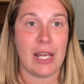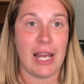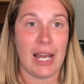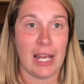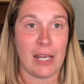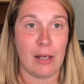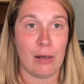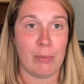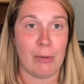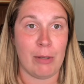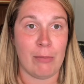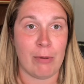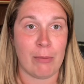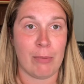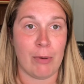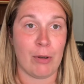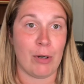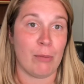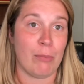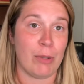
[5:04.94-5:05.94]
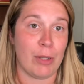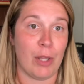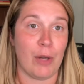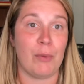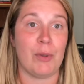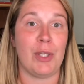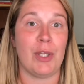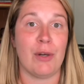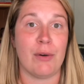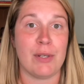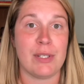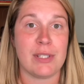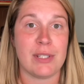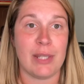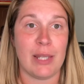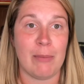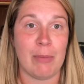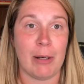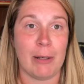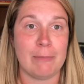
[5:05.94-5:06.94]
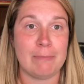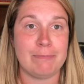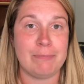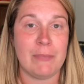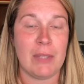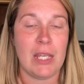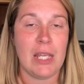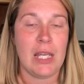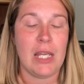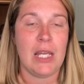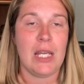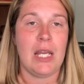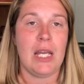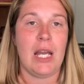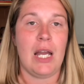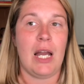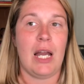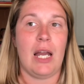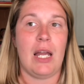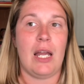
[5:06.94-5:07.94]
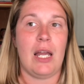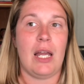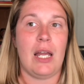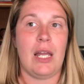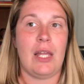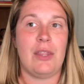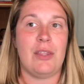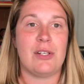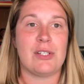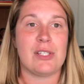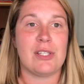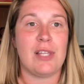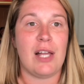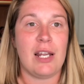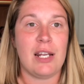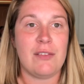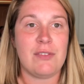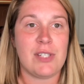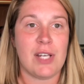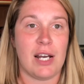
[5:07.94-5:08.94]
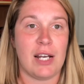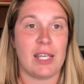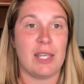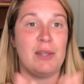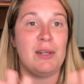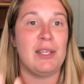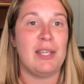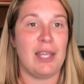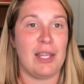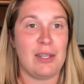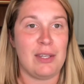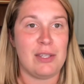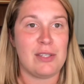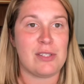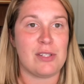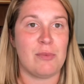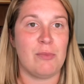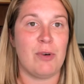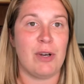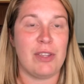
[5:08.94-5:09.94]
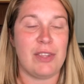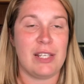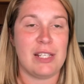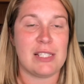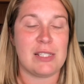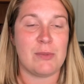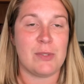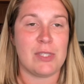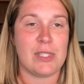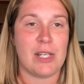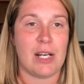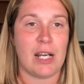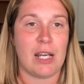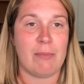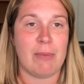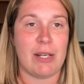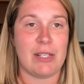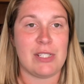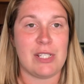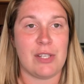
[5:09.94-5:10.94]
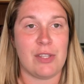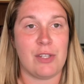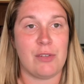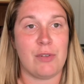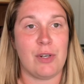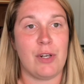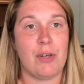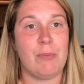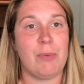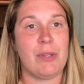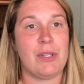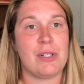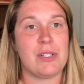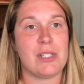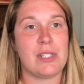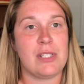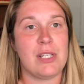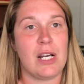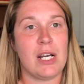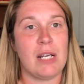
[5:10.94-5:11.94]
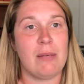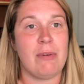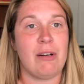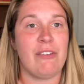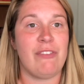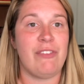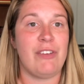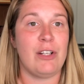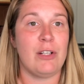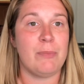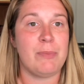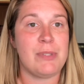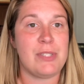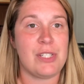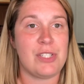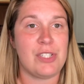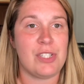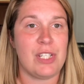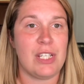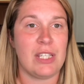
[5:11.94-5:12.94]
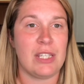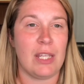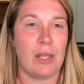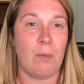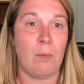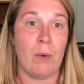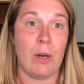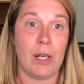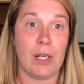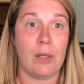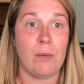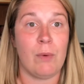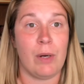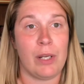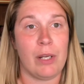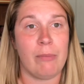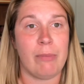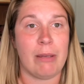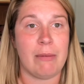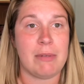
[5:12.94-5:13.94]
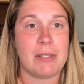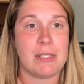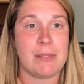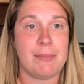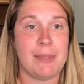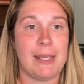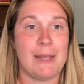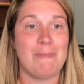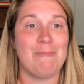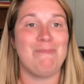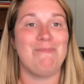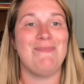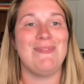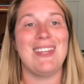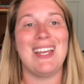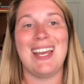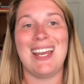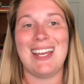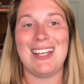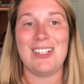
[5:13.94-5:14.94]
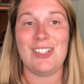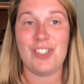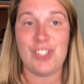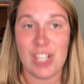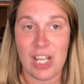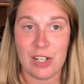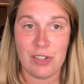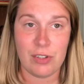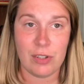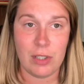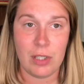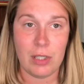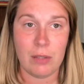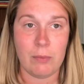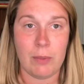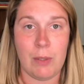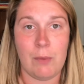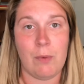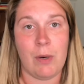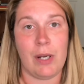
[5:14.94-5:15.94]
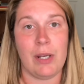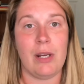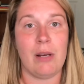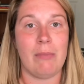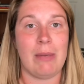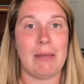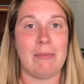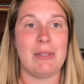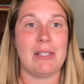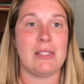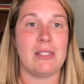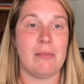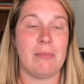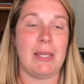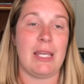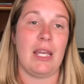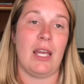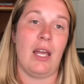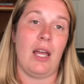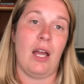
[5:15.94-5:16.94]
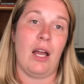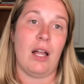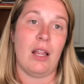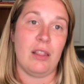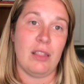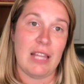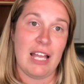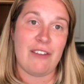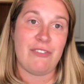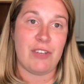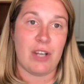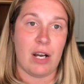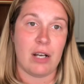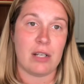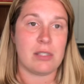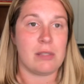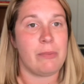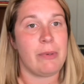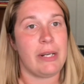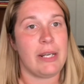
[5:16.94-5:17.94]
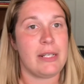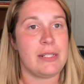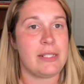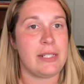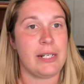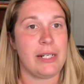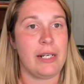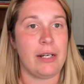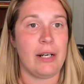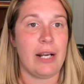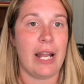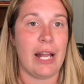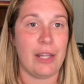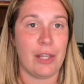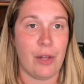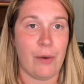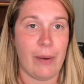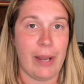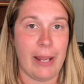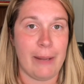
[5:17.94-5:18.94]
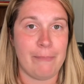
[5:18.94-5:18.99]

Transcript: at your pubic bone or below when you go into labor. There's a lot of talk, and again, these are more things that we'll talk about down the road, but there's a talk about fetal positioning and like where you want your baby to be. In general, we want your baby to be left occiput anterior, LOA.